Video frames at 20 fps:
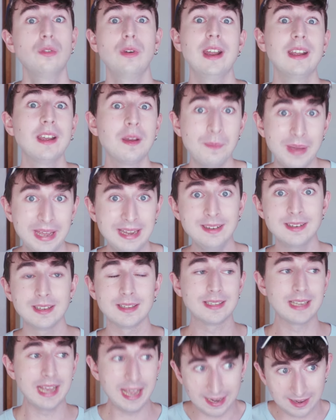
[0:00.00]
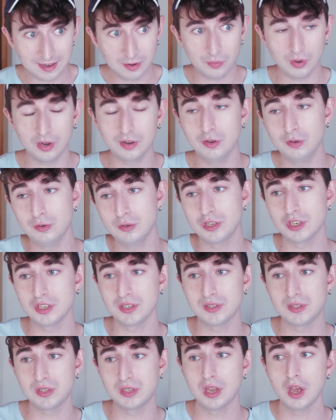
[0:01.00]
recommend it to anyone who
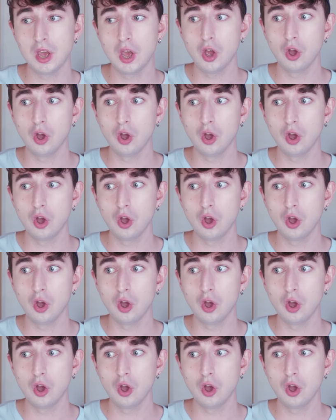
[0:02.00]
just